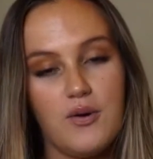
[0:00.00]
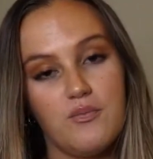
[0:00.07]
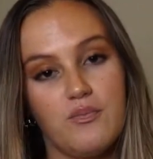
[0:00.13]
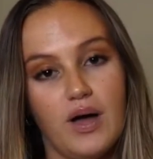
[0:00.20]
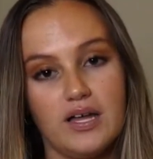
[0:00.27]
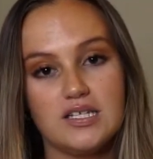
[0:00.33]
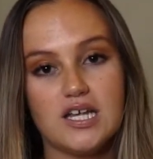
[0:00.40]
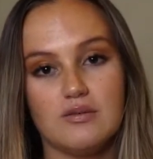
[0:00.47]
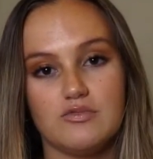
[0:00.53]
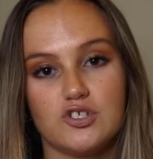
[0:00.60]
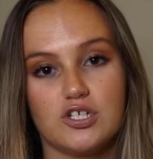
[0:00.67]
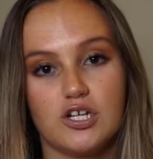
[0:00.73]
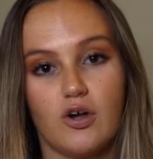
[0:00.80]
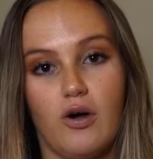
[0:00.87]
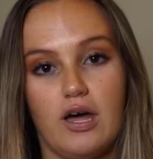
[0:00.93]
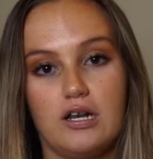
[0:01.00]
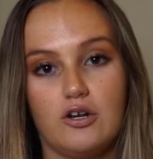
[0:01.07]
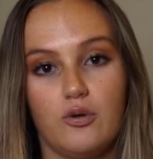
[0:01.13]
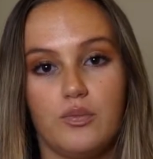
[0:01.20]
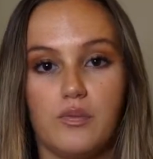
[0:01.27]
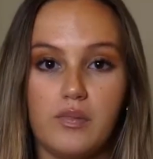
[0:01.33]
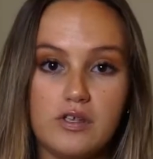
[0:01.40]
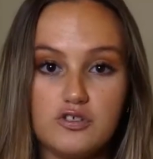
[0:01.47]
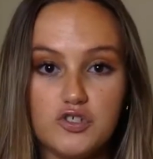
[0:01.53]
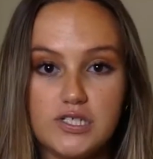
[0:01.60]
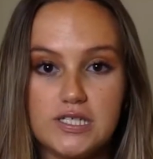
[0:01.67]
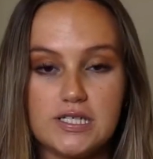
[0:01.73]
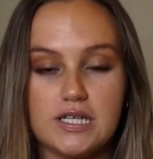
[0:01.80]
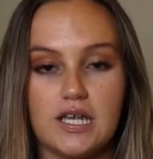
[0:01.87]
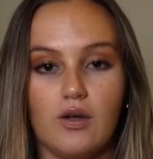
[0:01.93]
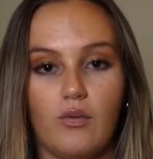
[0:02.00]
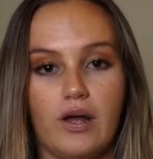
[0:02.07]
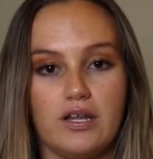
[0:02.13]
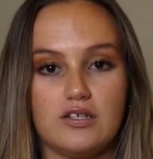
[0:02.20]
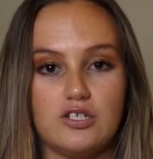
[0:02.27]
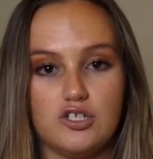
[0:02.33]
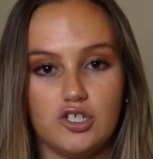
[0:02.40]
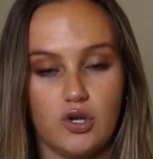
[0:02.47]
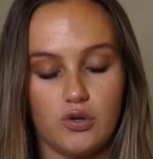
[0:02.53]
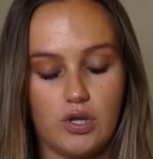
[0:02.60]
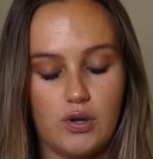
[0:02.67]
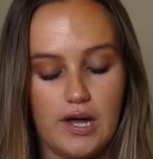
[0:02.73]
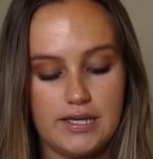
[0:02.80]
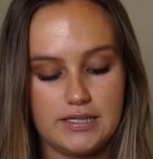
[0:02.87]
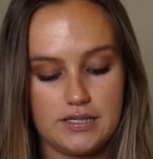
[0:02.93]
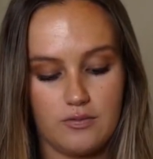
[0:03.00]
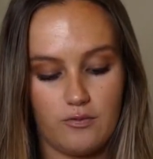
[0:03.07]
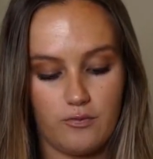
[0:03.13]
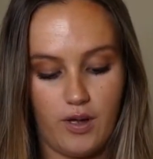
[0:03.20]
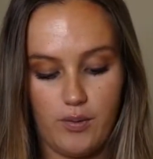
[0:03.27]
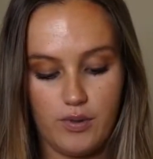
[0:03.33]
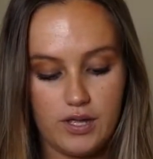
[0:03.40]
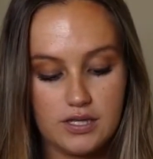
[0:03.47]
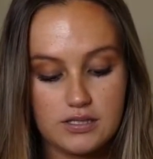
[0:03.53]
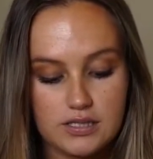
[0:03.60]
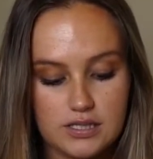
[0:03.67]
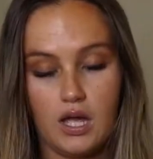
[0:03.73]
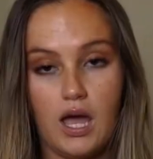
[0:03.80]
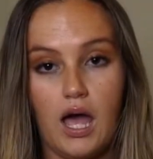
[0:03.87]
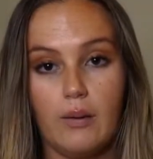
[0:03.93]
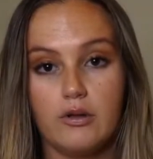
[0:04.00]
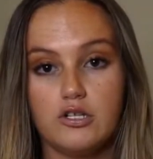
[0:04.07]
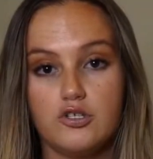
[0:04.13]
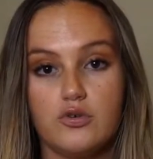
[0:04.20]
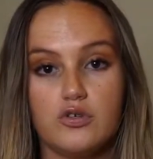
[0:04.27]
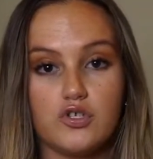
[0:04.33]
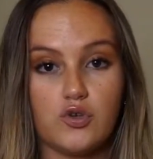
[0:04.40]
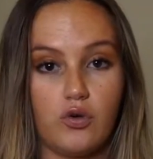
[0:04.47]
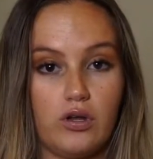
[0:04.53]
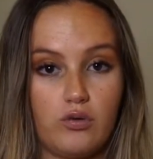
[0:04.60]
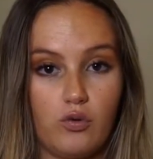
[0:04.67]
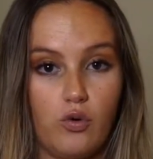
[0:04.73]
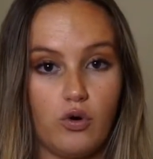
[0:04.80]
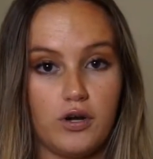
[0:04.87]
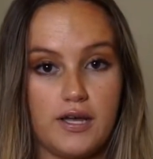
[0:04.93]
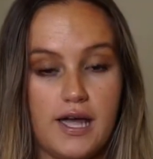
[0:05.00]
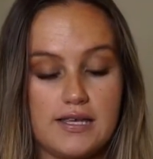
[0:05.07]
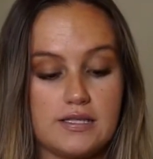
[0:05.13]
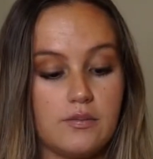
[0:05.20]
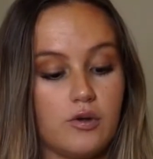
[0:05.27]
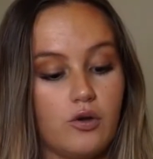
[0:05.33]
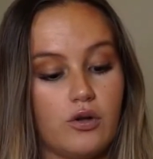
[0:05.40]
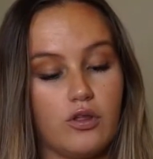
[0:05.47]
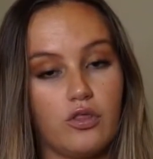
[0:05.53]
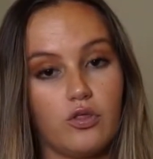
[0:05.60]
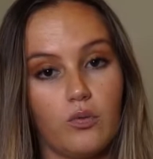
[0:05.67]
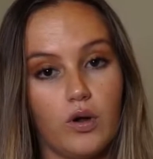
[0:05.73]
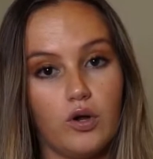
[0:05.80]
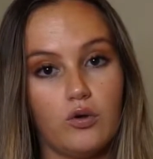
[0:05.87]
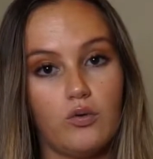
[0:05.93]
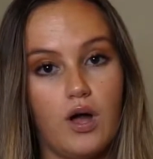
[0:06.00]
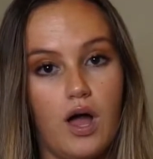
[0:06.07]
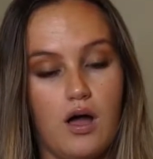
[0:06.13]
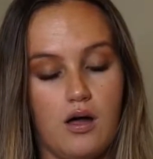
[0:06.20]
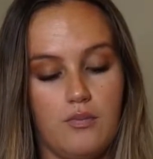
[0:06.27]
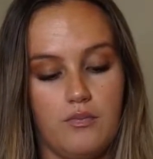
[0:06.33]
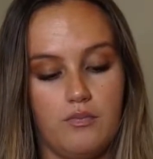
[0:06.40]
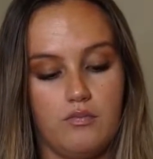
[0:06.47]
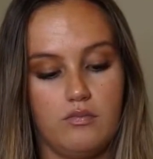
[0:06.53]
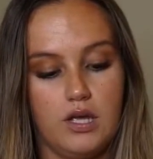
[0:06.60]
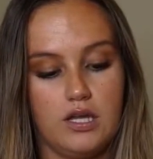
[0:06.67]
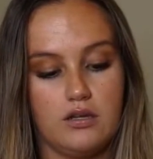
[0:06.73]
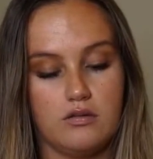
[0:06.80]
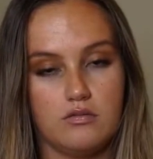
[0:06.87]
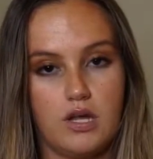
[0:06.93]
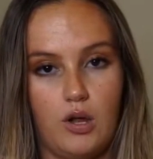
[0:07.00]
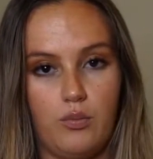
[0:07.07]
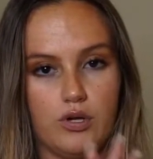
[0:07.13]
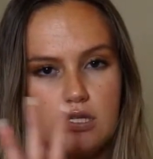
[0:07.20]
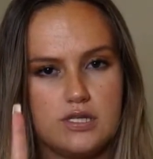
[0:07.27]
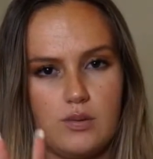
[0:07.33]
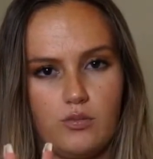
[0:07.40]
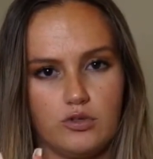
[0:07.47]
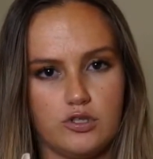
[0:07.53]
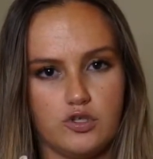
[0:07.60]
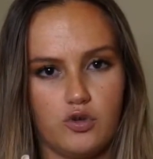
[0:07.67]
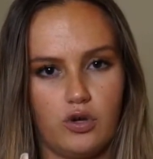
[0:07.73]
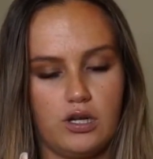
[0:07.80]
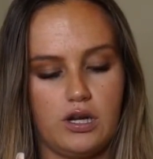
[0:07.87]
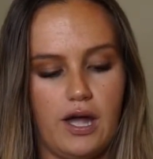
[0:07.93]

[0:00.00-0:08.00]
But I'm just going to go ahead and open Pinterest and get right into showing you guys some of my pins. I'm going to do a screen recording as I'm going through, and I'll put it somewhere on the screen.